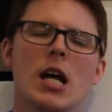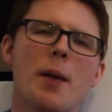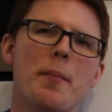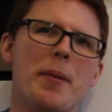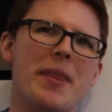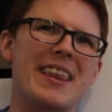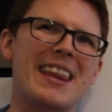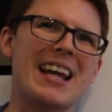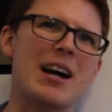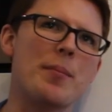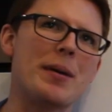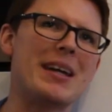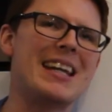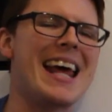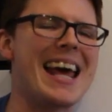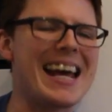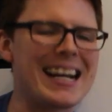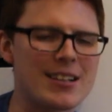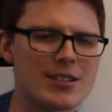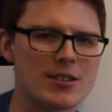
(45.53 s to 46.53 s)
but then that'll be
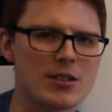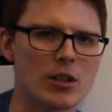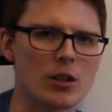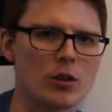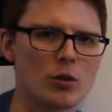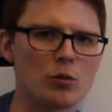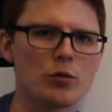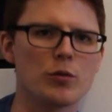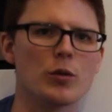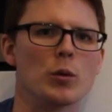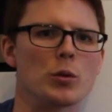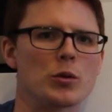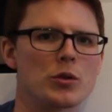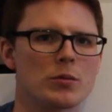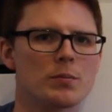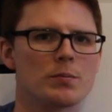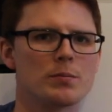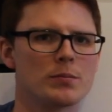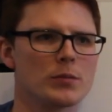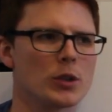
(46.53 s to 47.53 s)
an external
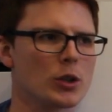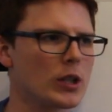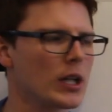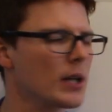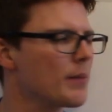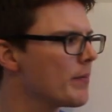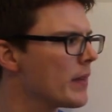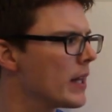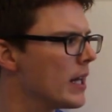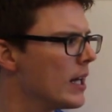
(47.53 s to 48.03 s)
force. Okay.